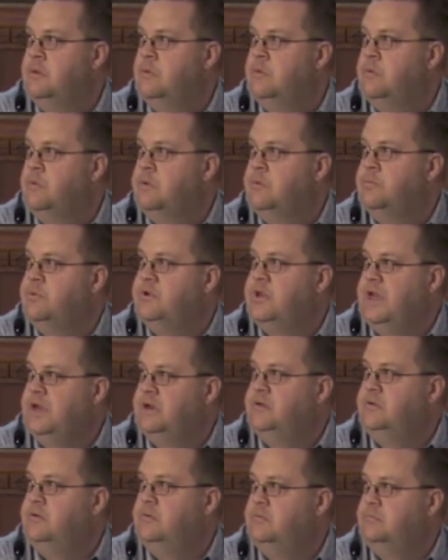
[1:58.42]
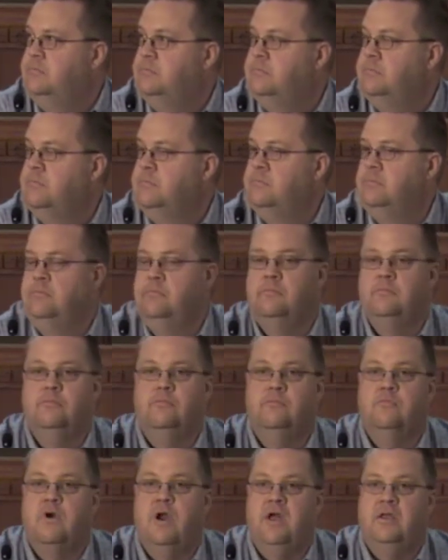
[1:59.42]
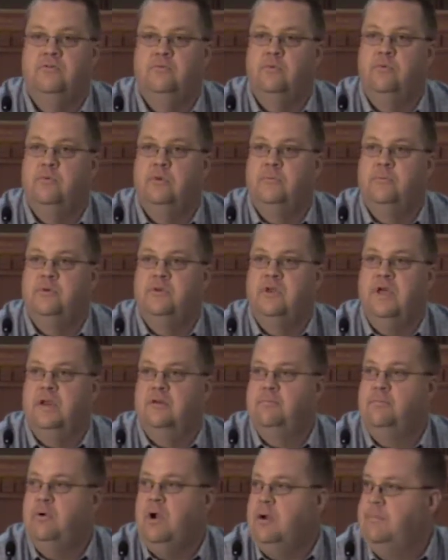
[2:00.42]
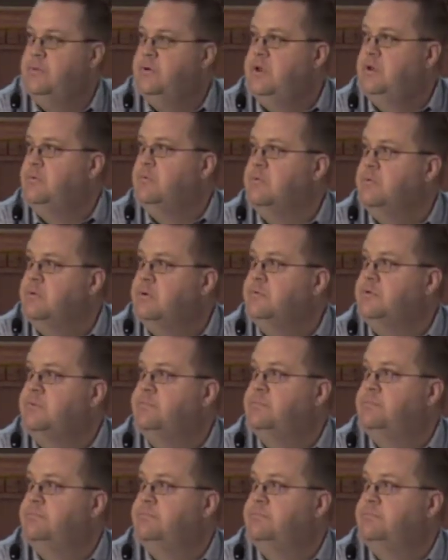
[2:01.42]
We want to protect rights. We want to protect property. We want to